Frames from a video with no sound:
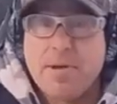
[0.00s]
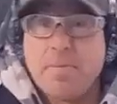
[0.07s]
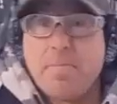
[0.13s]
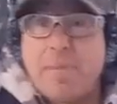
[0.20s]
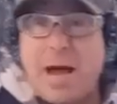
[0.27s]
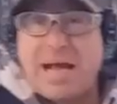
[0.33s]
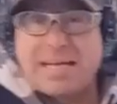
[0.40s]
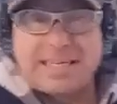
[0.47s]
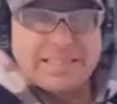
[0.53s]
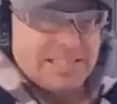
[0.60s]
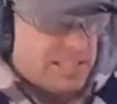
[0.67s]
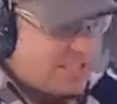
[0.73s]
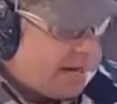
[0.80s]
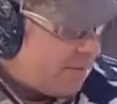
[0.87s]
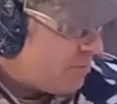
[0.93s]
back in
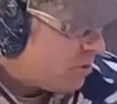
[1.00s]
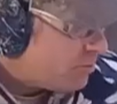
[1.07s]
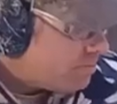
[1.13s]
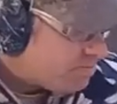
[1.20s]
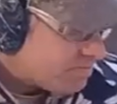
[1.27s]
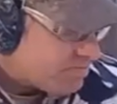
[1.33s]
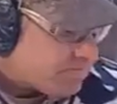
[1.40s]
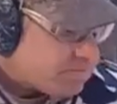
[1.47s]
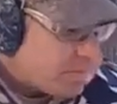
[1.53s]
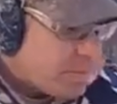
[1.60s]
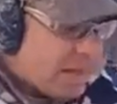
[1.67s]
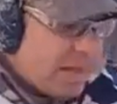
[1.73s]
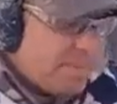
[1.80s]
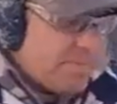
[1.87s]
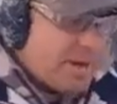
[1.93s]
December,
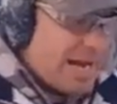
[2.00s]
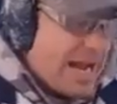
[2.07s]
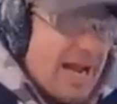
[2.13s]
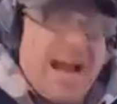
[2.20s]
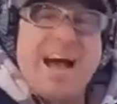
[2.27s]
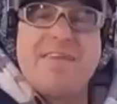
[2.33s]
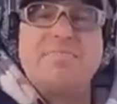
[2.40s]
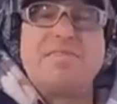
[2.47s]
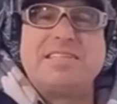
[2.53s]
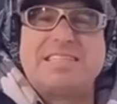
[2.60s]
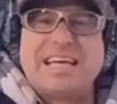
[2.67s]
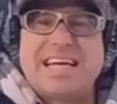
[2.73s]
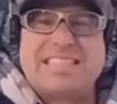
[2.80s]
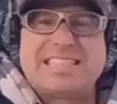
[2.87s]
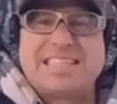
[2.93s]
but I have been
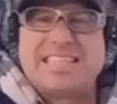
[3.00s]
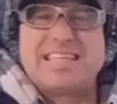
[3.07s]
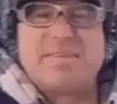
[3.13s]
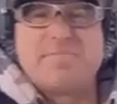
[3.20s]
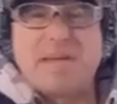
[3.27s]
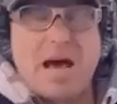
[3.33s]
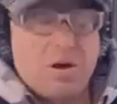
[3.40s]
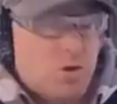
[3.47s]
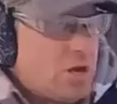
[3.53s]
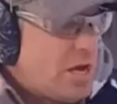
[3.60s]
testing them now,